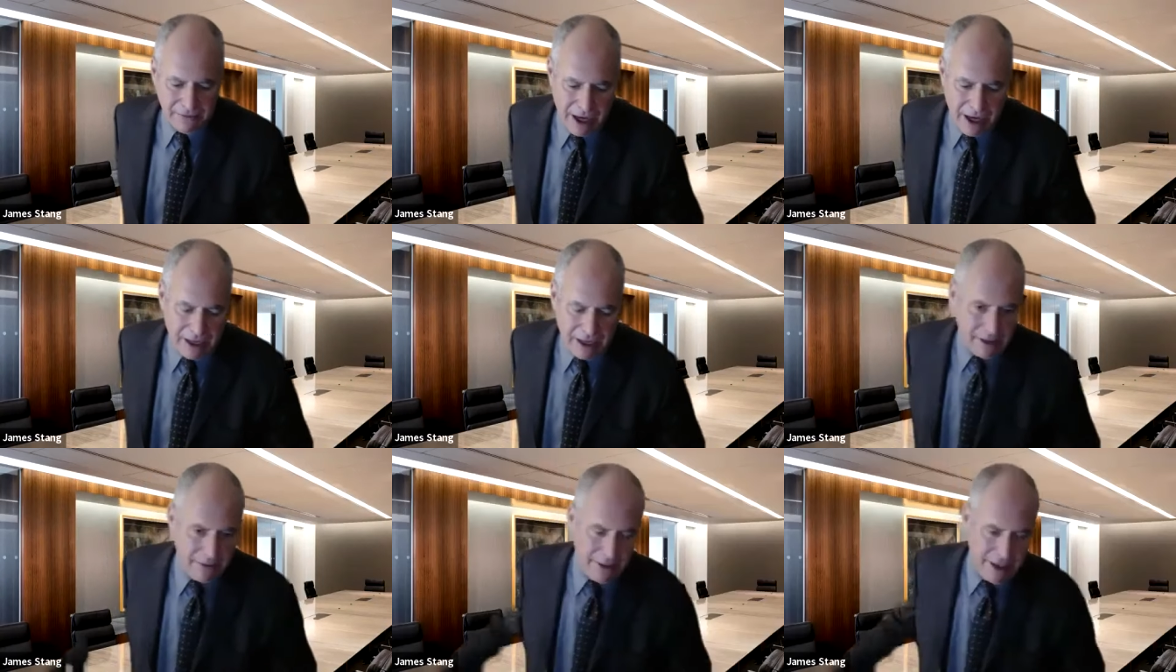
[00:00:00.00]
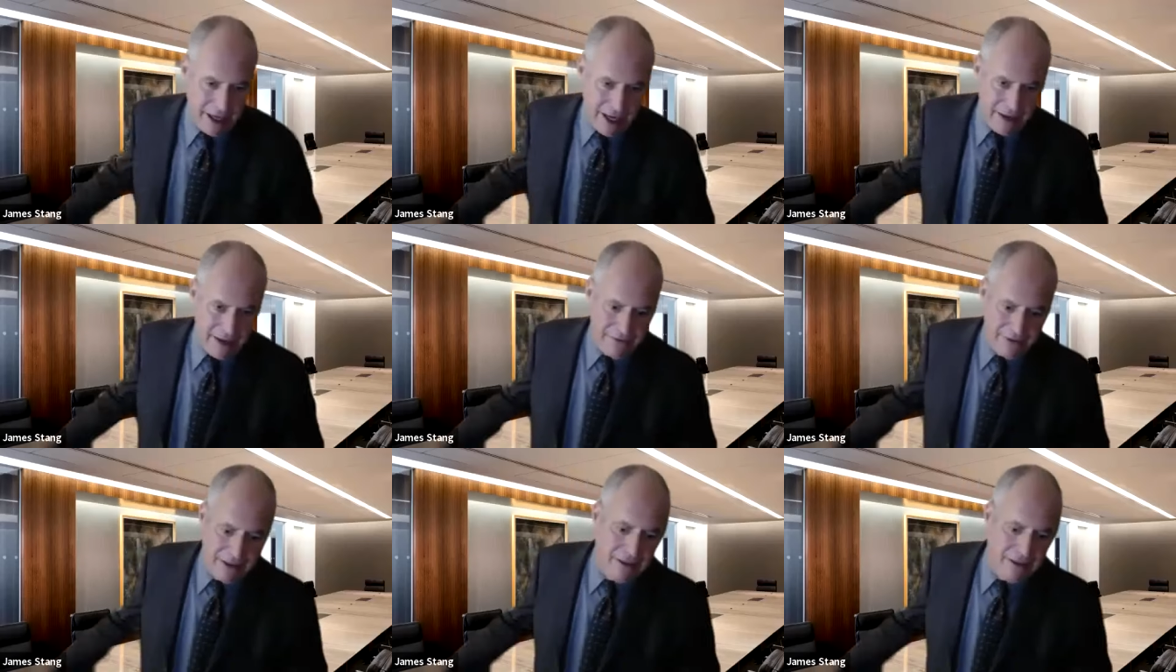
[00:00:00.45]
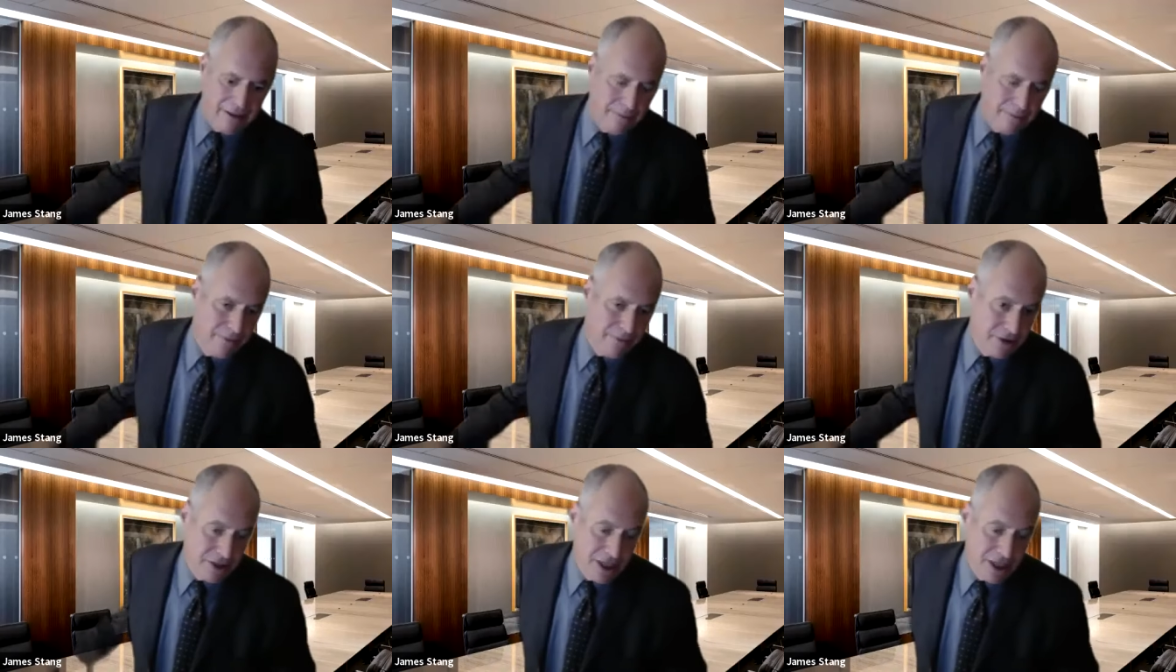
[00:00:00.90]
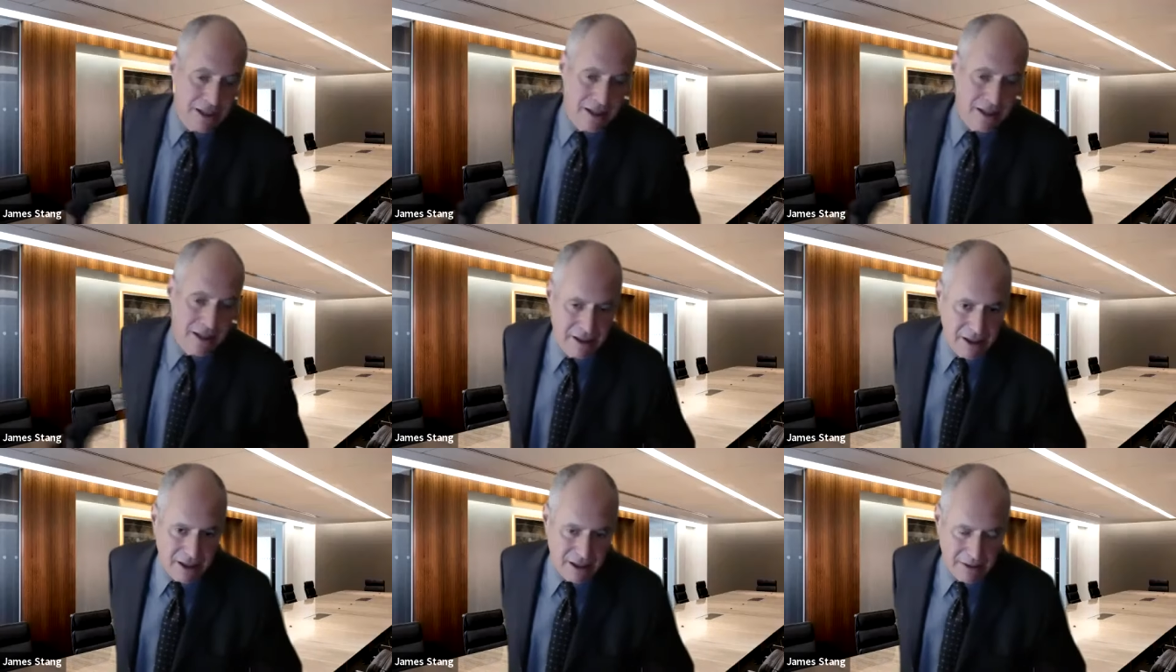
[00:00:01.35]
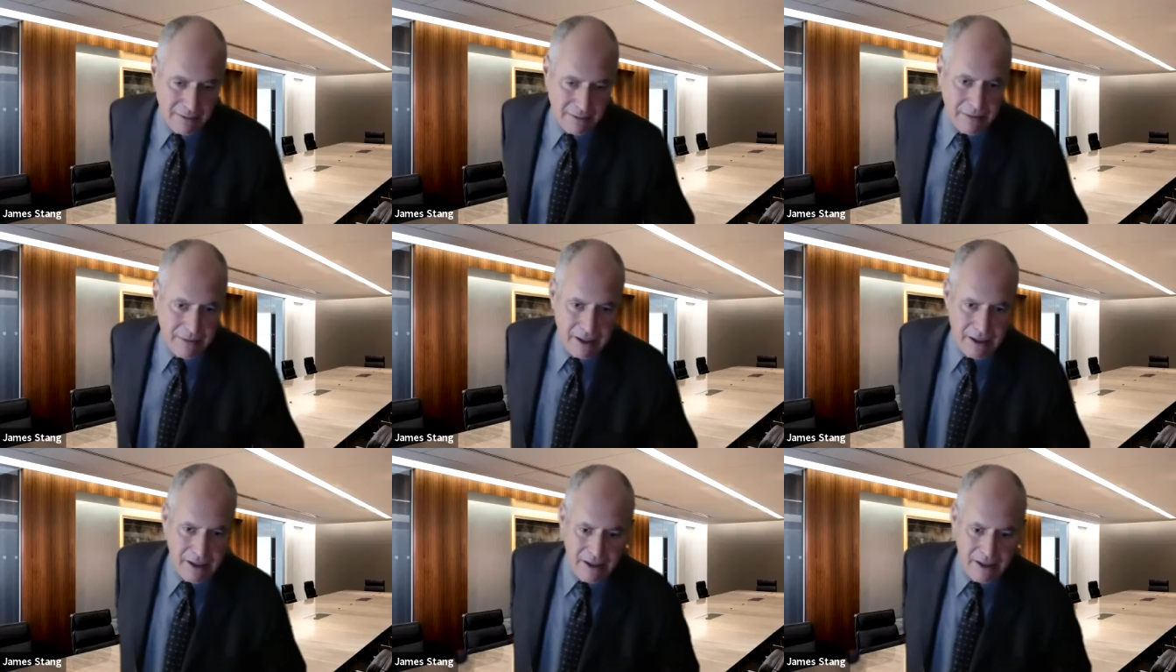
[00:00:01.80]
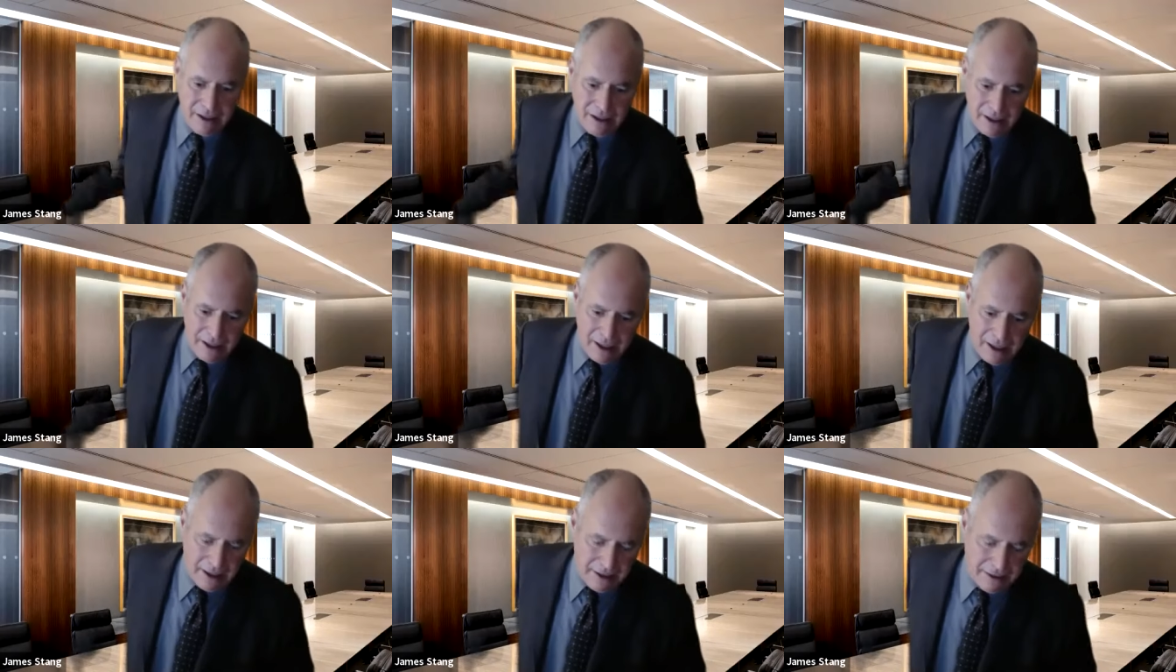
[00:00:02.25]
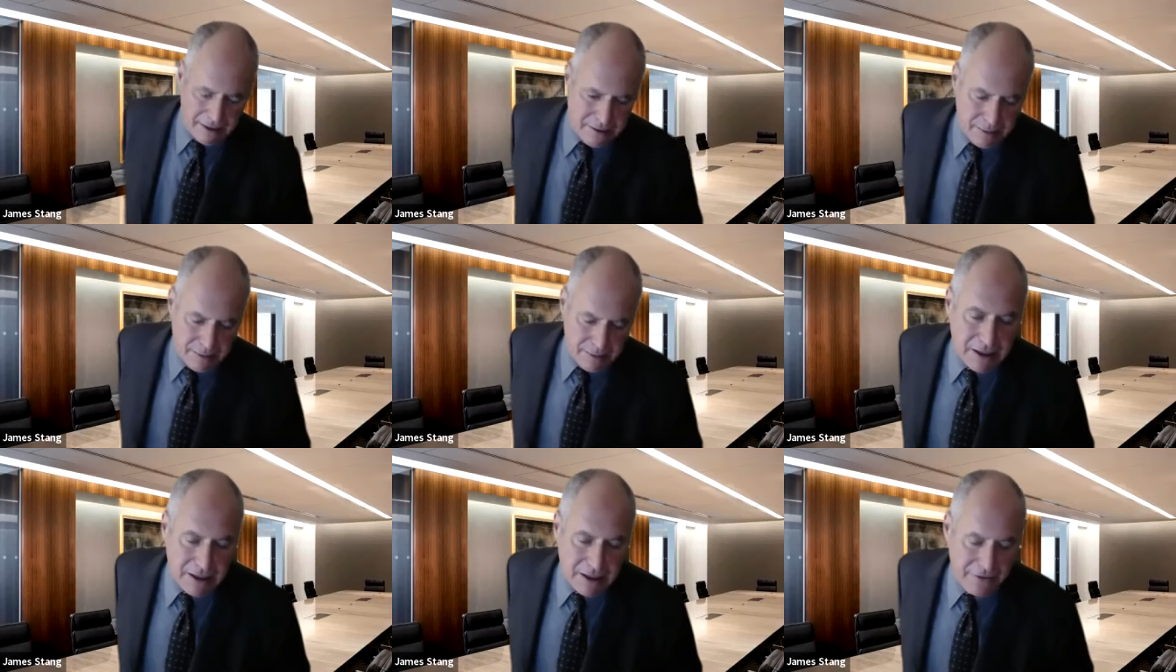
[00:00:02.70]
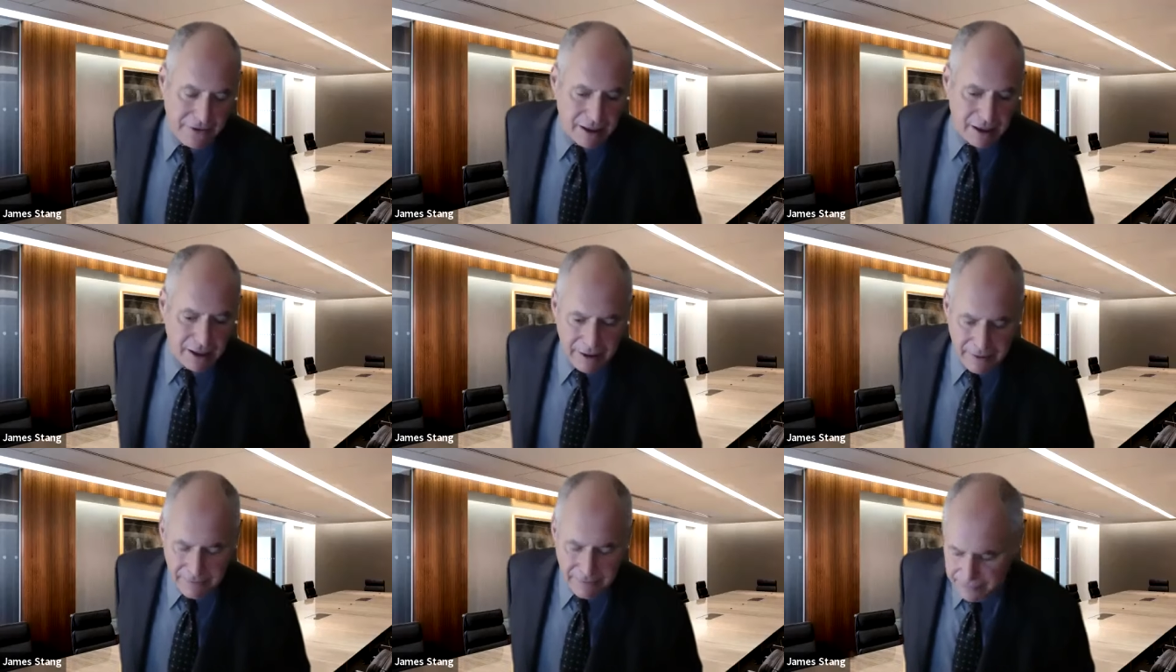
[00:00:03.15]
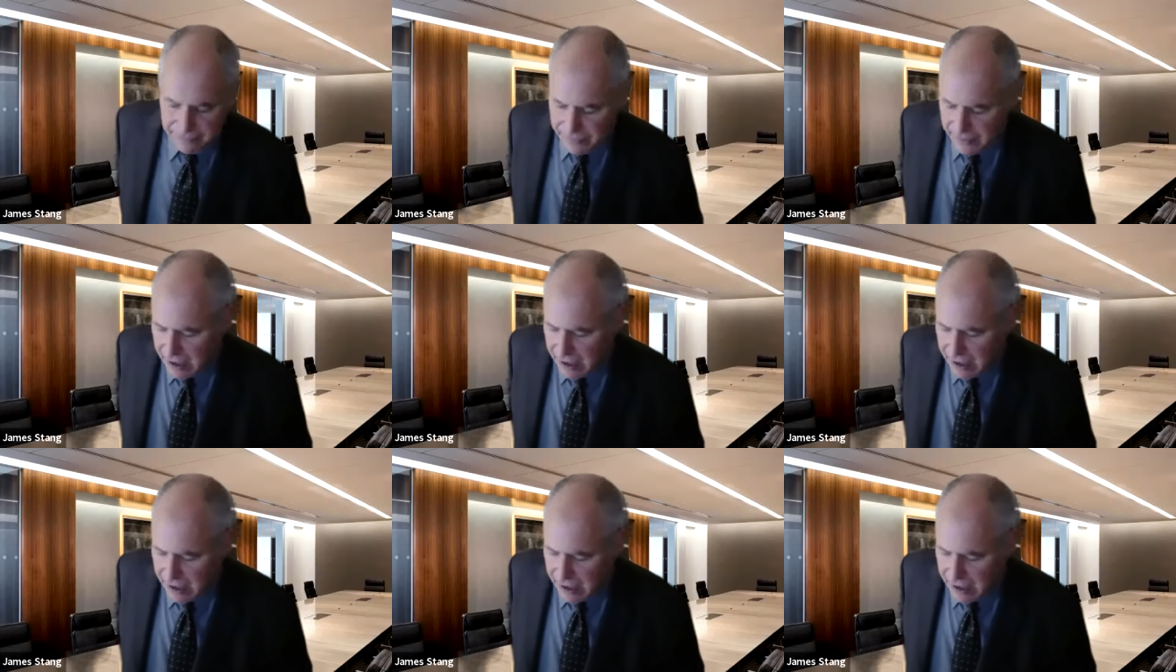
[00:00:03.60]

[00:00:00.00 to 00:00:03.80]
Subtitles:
frankly, we haven't presented it to them specifically.